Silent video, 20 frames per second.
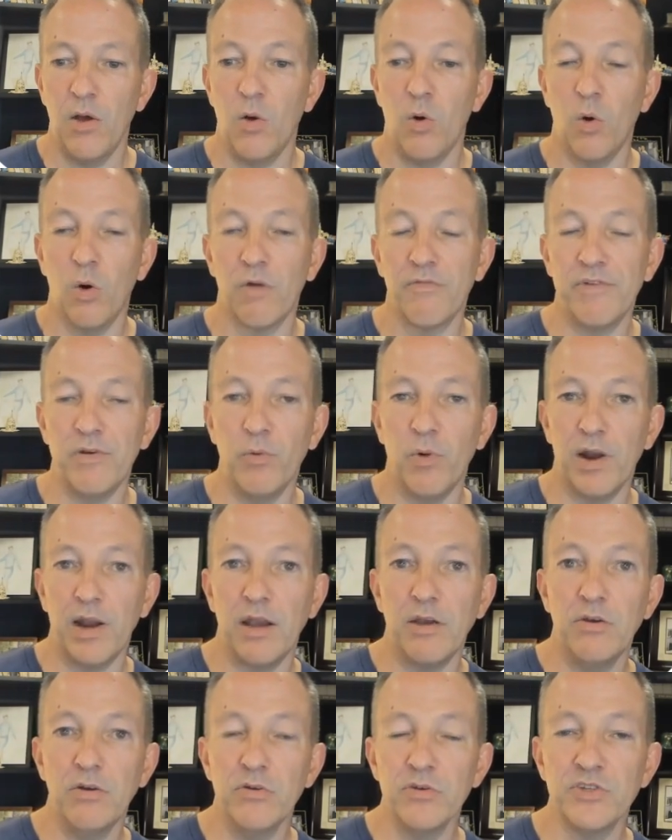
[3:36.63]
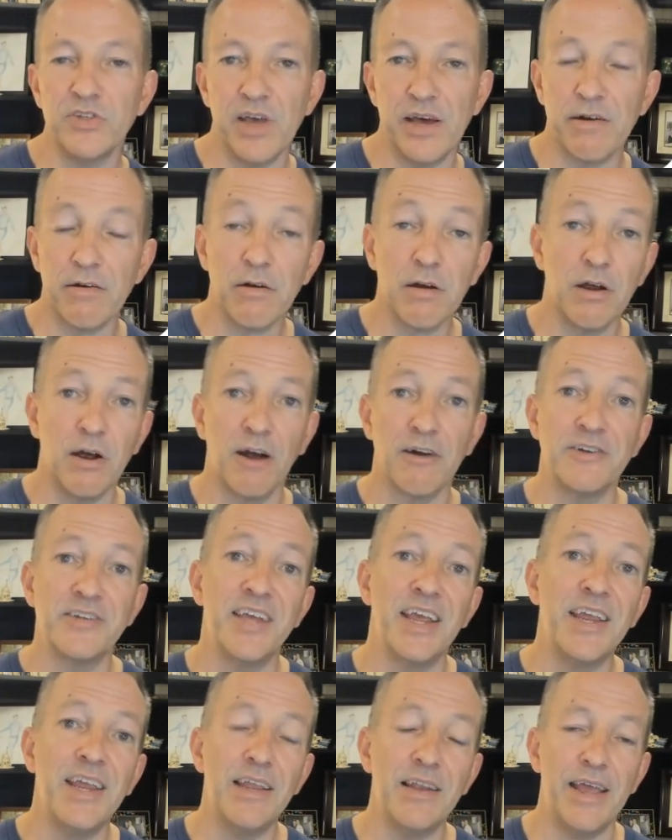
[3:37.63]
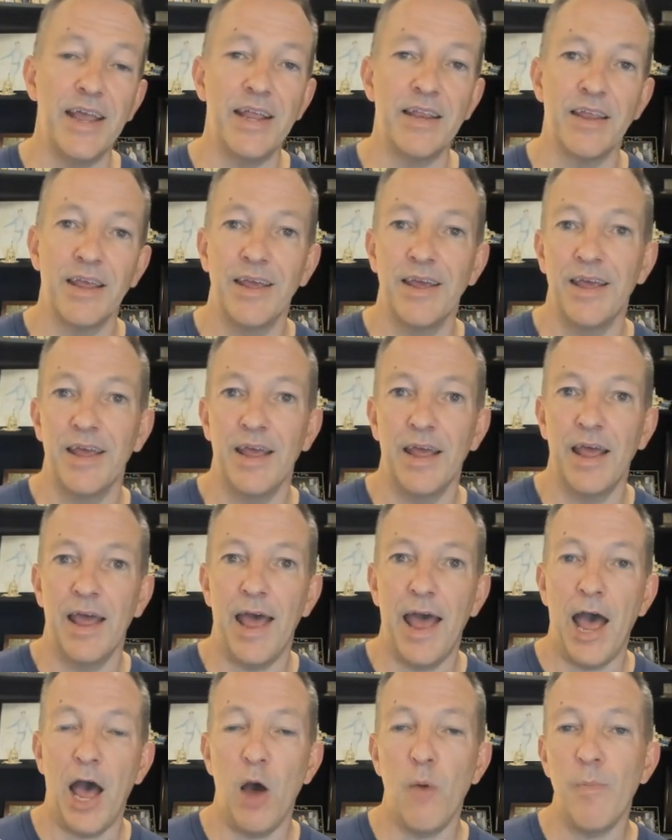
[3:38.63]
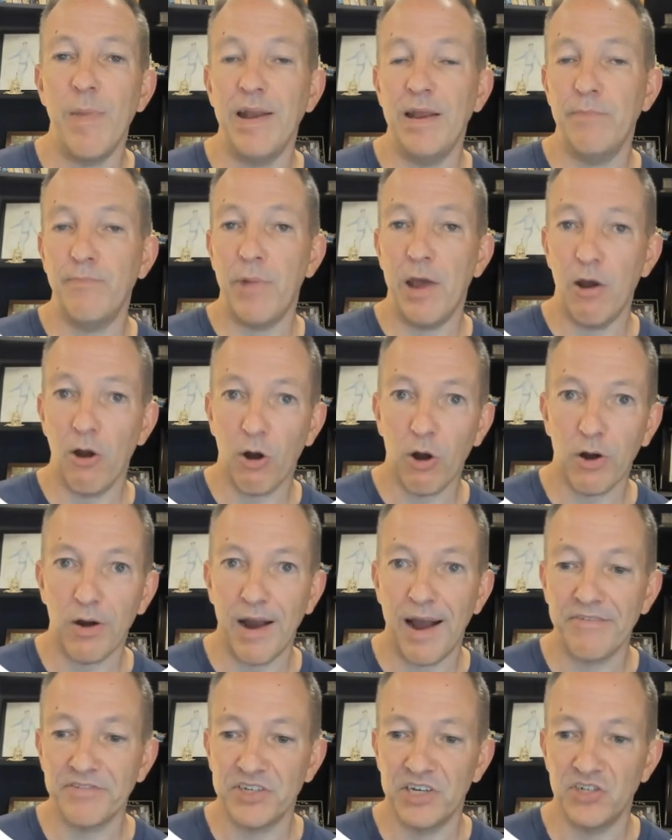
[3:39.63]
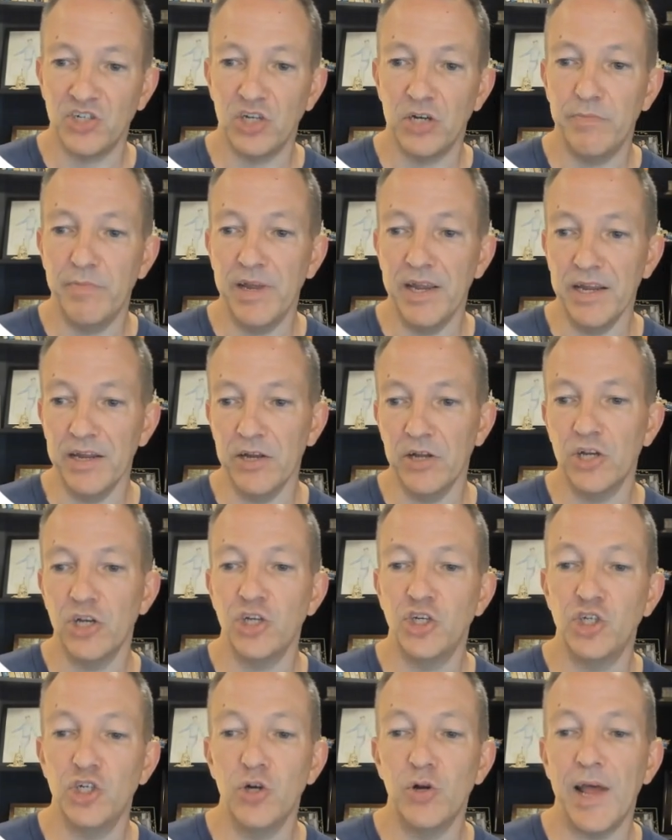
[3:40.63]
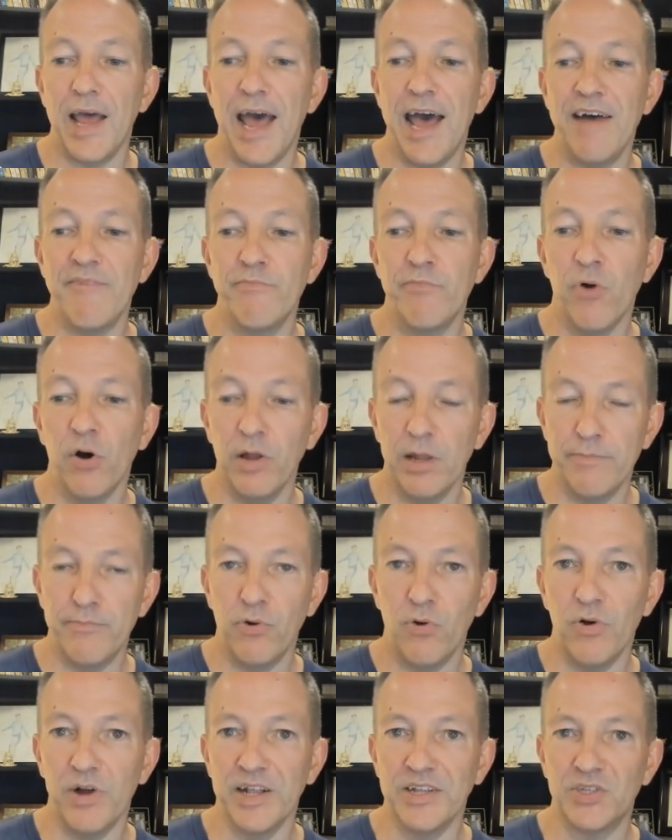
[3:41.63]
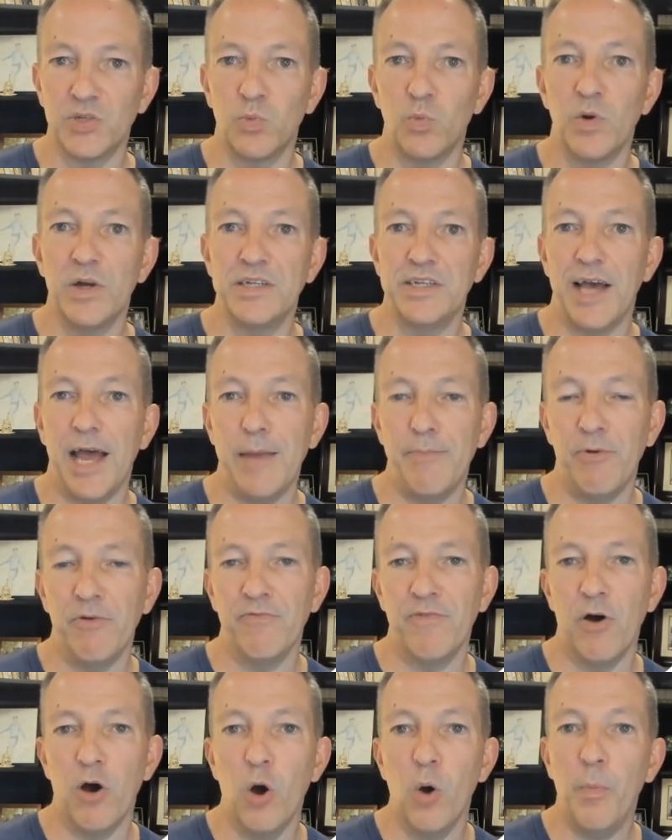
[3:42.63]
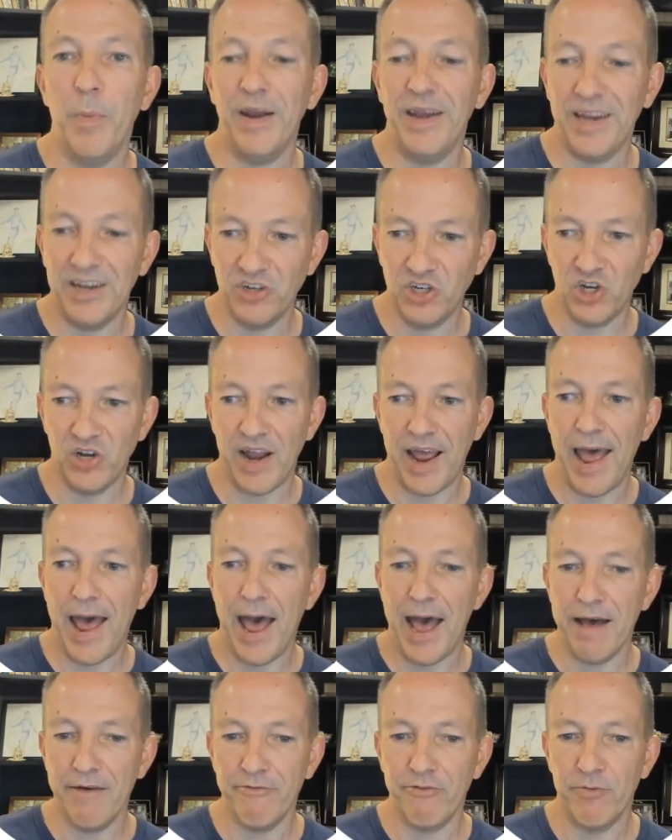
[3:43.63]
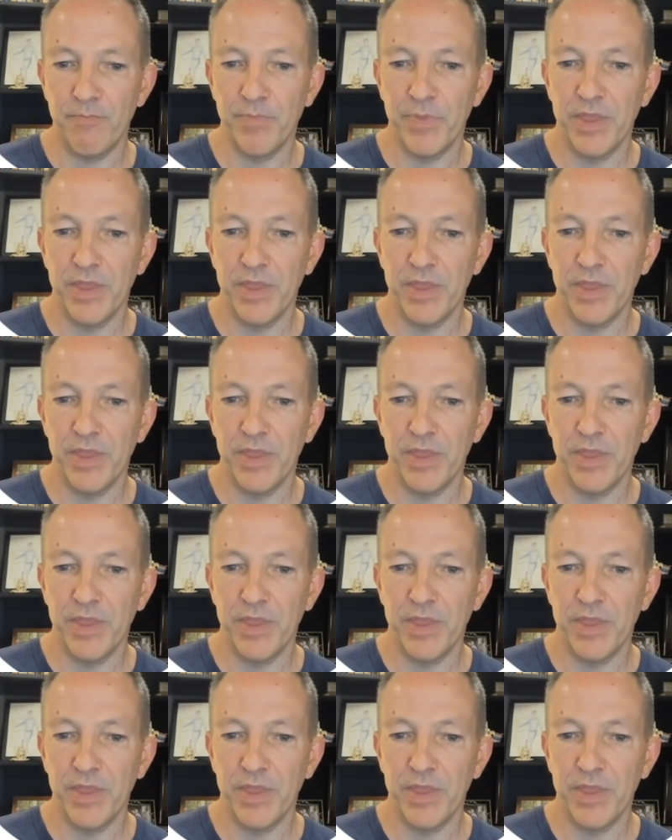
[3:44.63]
Or if you want a newsletter, articulate how many paragraphs it should be. Should it have bullet points? What type of opening should it have?